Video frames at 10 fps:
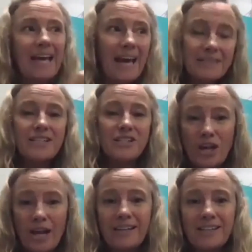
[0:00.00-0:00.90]
had to
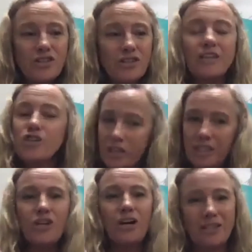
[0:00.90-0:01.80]
change and
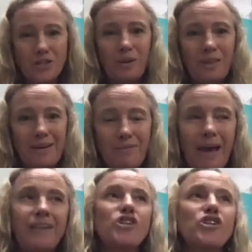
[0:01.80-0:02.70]
she changed with him.
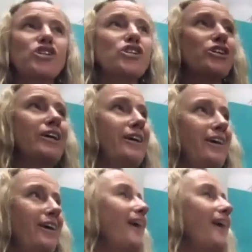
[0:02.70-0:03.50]
And she's